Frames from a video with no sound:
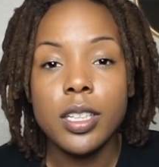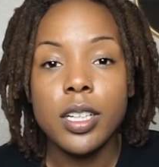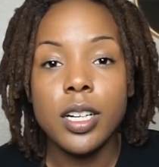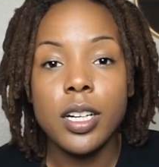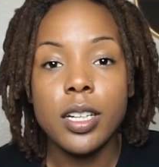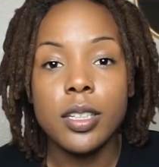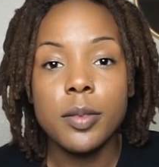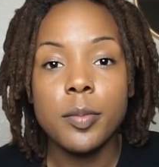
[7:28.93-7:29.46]

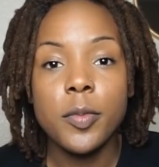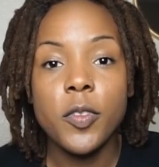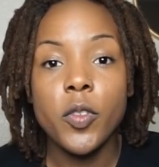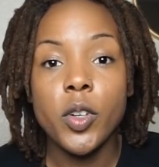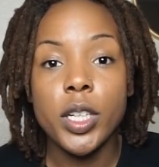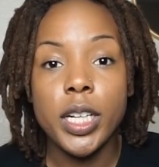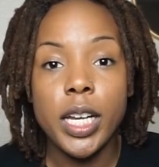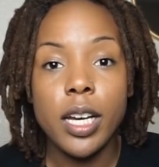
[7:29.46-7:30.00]
Um,
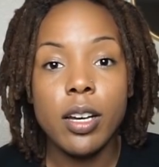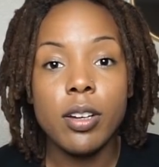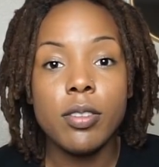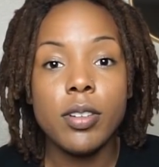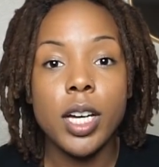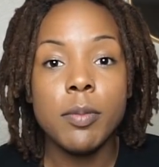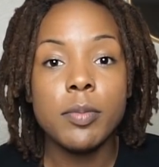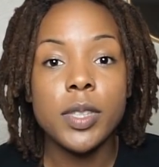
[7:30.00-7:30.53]
for
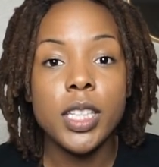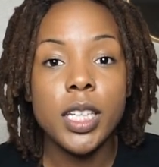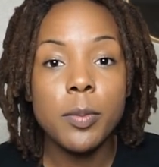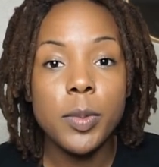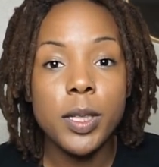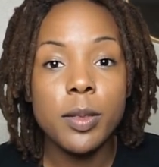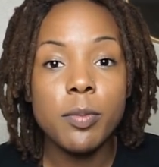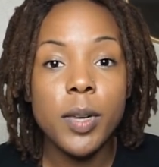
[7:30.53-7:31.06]
now, I'm
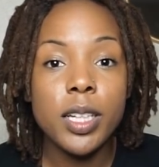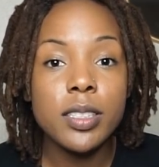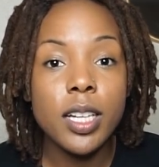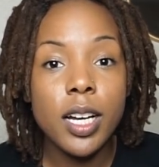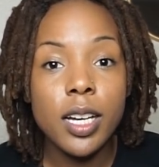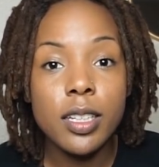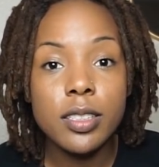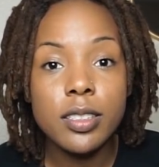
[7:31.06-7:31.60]
keeping my
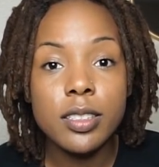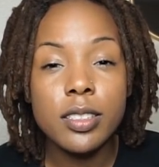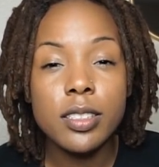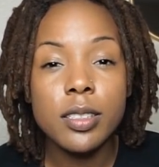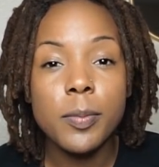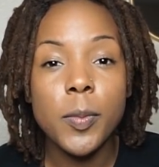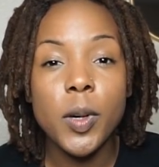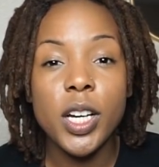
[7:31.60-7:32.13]

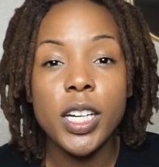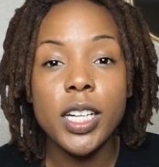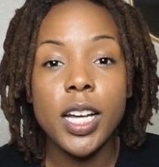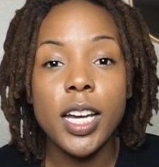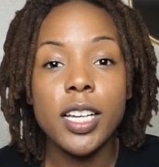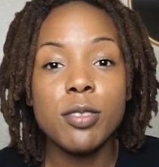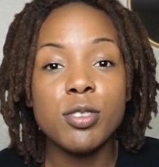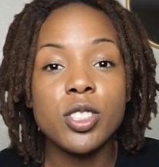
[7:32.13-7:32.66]
locs, but
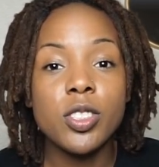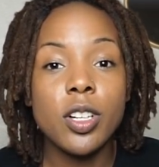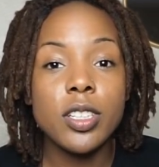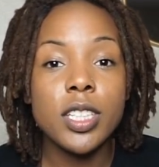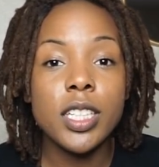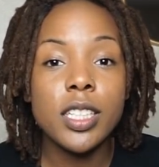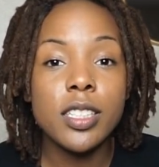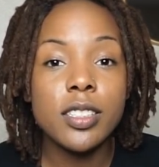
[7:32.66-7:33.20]
I am
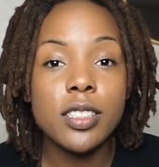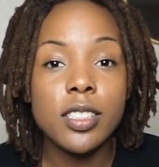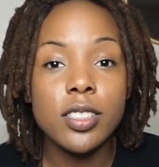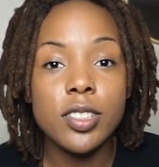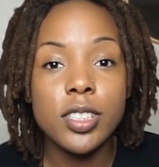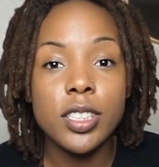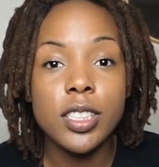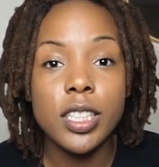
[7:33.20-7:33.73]
strongly
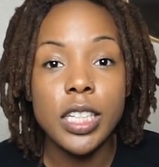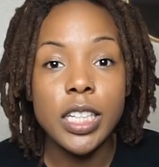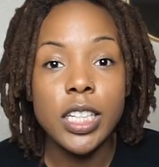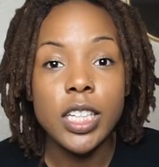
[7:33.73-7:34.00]
considering